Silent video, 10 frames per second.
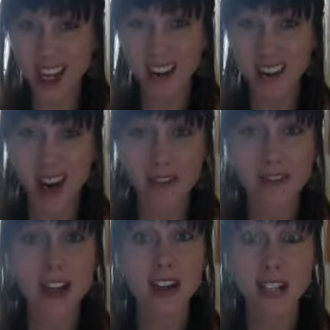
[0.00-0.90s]
a lot of
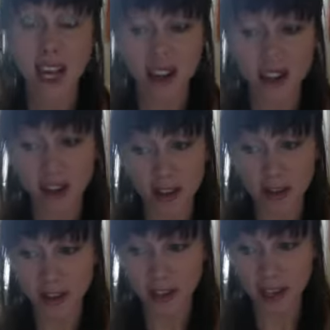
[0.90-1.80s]
irritation on the
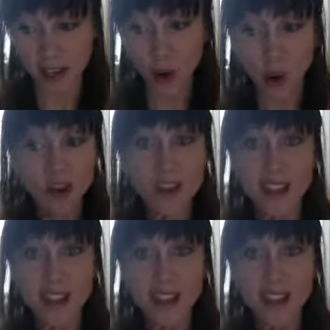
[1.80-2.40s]
skin or the